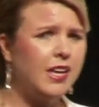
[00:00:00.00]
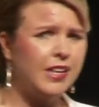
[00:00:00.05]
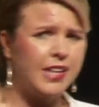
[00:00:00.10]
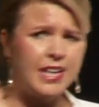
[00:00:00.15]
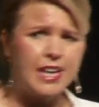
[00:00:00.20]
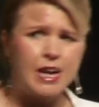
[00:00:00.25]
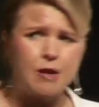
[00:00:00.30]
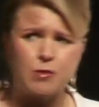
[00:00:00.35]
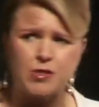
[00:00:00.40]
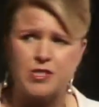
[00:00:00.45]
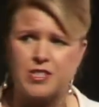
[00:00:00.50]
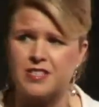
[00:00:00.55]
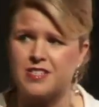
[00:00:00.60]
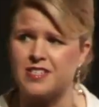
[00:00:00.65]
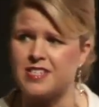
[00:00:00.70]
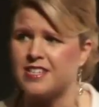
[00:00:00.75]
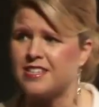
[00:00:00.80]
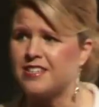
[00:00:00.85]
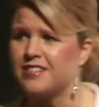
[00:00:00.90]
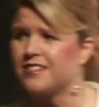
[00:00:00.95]
Khiam was
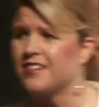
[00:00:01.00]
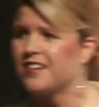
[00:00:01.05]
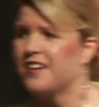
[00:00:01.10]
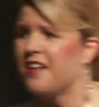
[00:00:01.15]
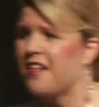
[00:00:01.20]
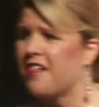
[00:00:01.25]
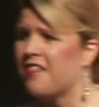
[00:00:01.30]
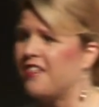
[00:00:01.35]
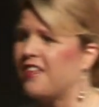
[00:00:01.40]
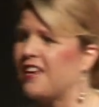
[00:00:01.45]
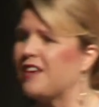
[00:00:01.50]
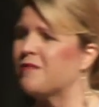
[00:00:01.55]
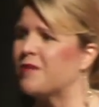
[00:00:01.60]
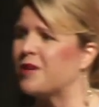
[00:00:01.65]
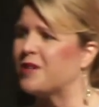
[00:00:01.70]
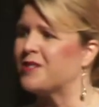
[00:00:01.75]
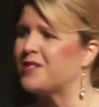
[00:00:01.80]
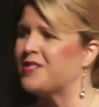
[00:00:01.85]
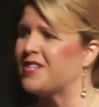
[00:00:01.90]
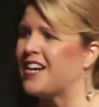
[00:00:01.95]
considered the
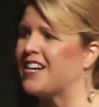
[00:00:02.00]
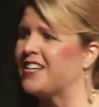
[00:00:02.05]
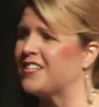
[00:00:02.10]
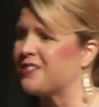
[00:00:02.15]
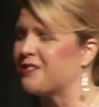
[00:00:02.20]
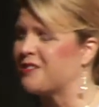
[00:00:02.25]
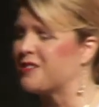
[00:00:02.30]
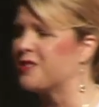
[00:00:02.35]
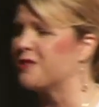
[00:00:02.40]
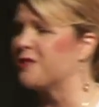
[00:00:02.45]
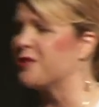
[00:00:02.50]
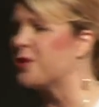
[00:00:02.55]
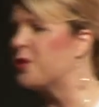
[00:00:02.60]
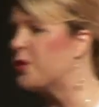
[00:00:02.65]
most dangerous of